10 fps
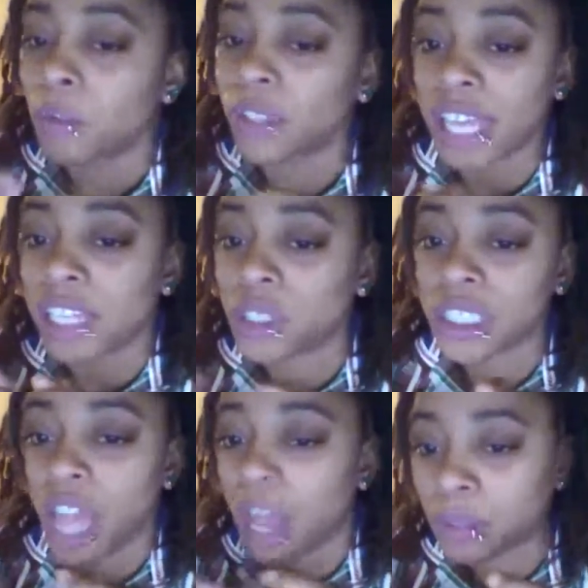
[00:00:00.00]
with their little
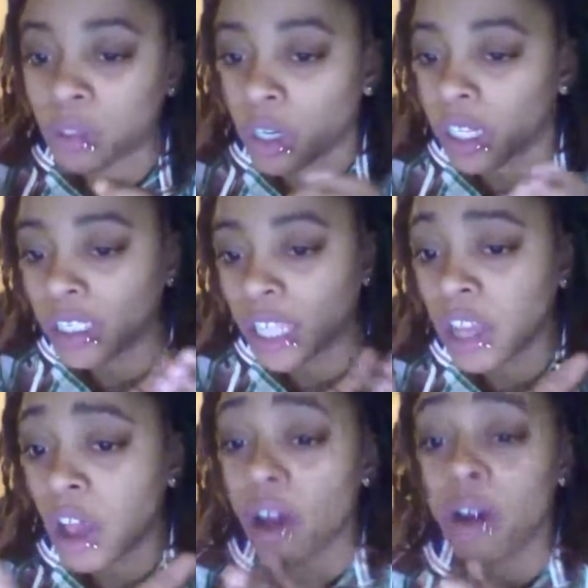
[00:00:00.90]
sob stories
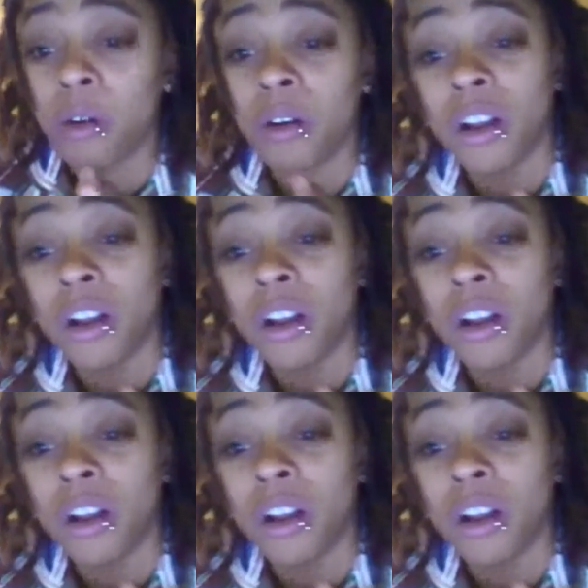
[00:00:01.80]
like, oh,